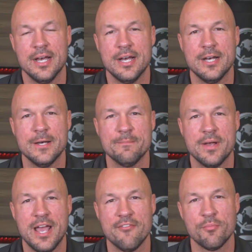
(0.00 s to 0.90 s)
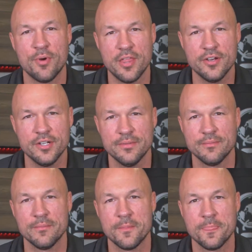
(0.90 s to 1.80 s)
Um, I have a brother,
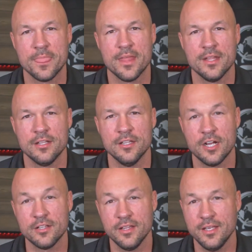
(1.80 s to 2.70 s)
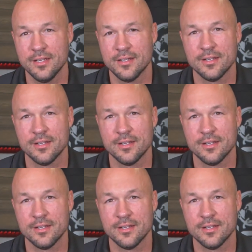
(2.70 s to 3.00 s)
luckily,